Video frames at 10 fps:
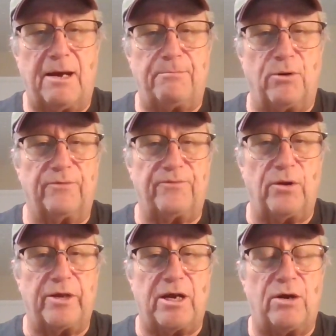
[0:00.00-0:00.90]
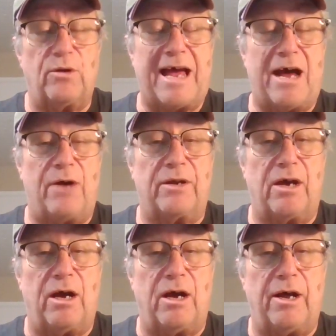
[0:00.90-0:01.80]
portfolio out
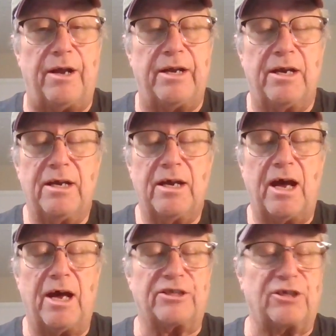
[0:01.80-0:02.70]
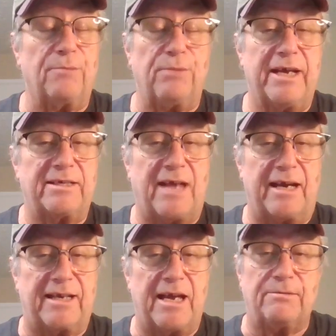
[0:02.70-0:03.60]
on
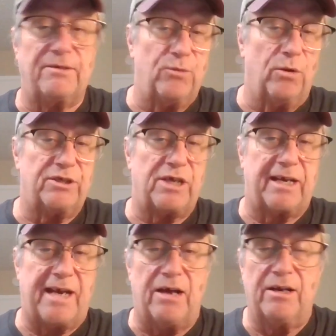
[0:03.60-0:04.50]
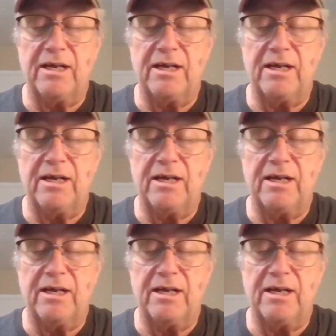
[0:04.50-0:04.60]
startplaying.games if you want to check it out.